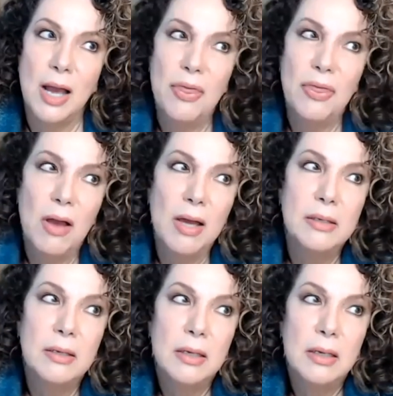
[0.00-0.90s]
I thought,
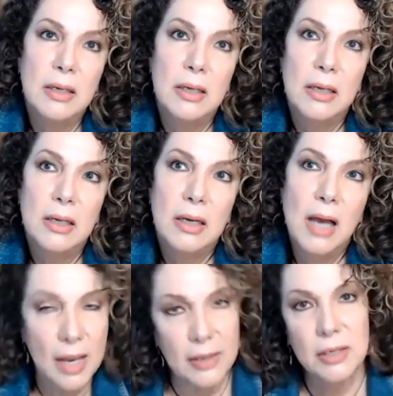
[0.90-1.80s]

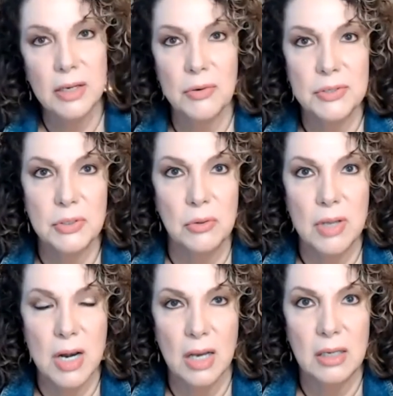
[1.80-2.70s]
I'm going to go to school
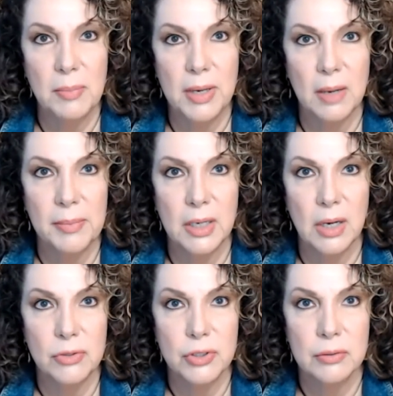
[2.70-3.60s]
and I'm going to become a
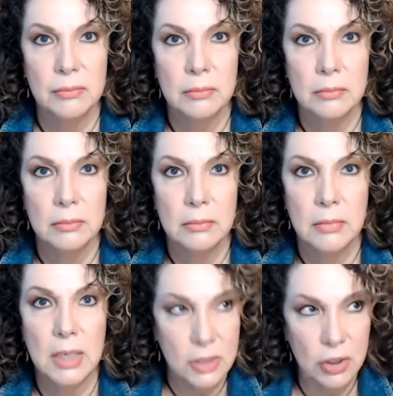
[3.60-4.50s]
coach.
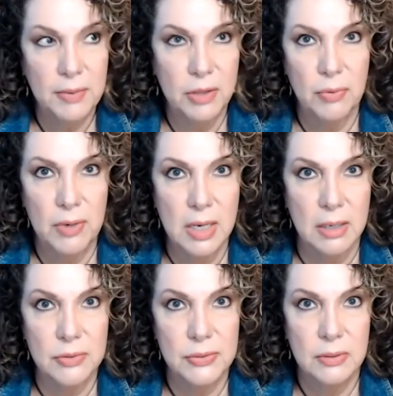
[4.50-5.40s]
It took me 3
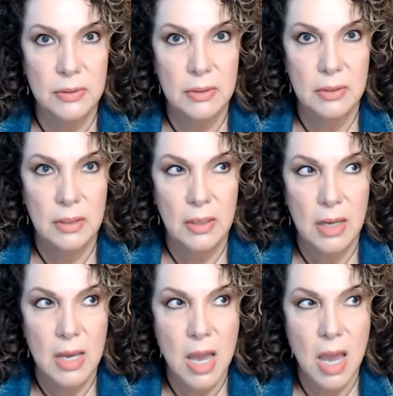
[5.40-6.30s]
years,
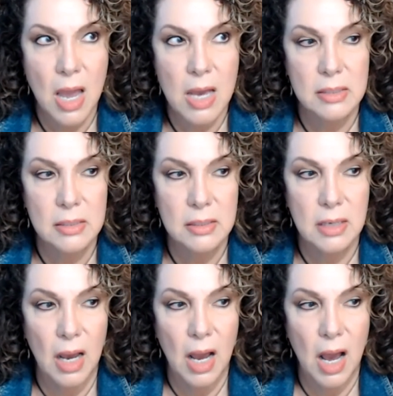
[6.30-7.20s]
and
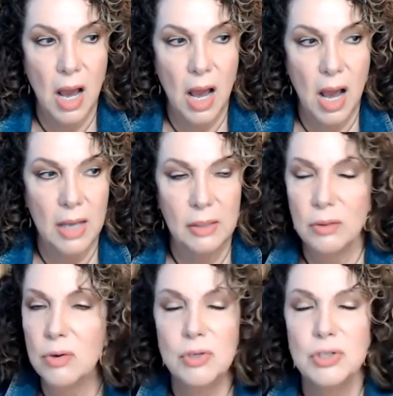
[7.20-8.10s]
I
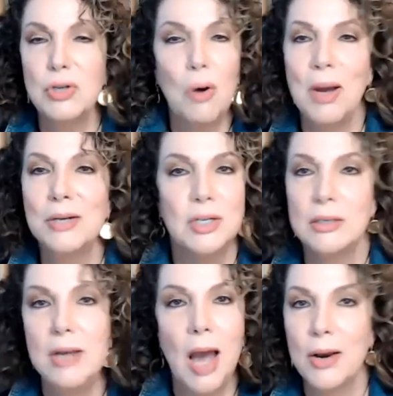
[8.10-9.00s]
learned so much,
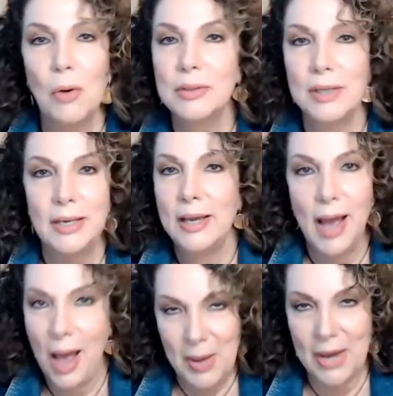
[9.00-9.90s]
not only
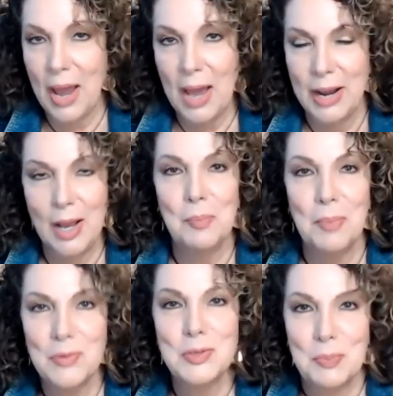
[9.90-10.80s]
about how to help
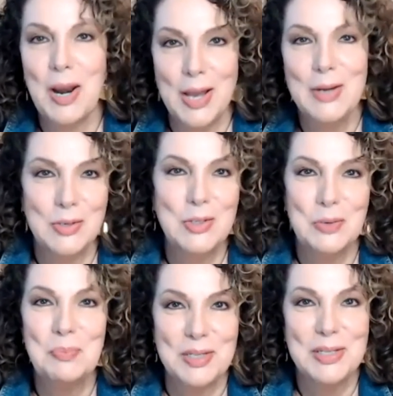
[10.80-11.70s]
others, but I
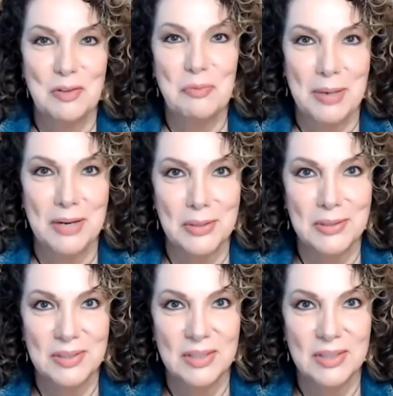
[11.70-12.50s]
understood myself better.